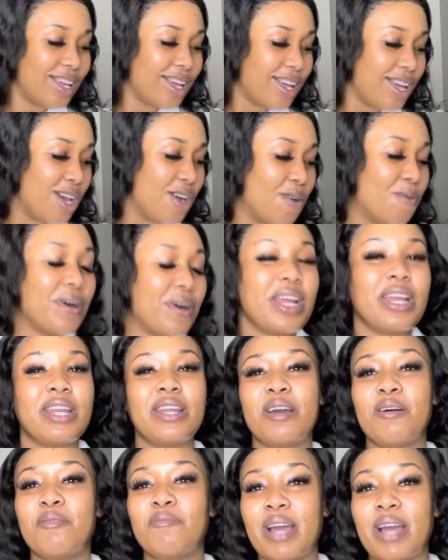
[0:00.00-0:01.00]

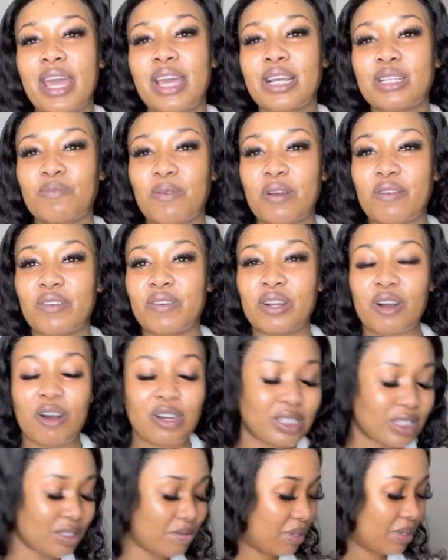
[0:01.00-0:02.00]
my ex-boyfriend
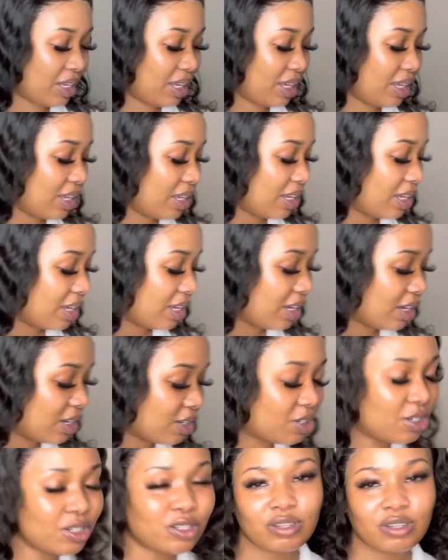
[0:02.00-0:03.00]
asked me
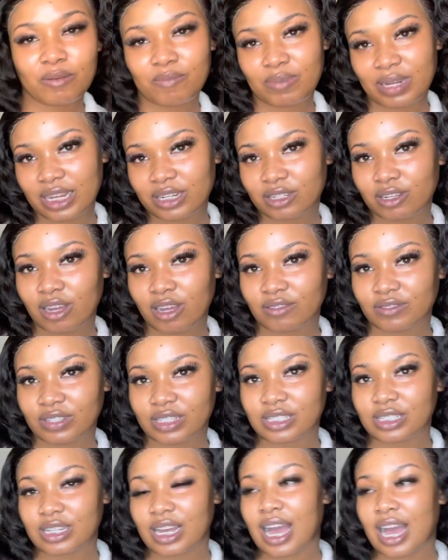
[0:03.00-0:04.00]
to do a blood
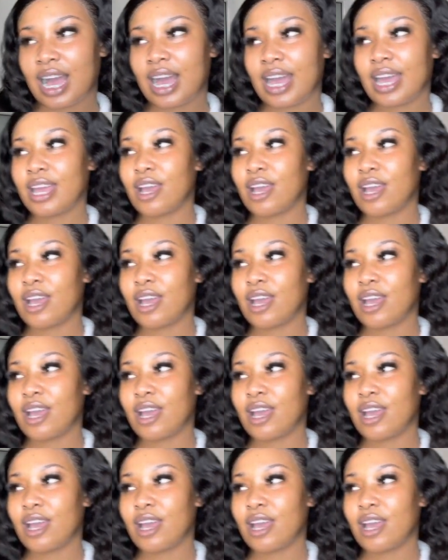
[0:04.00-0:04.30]
convent, I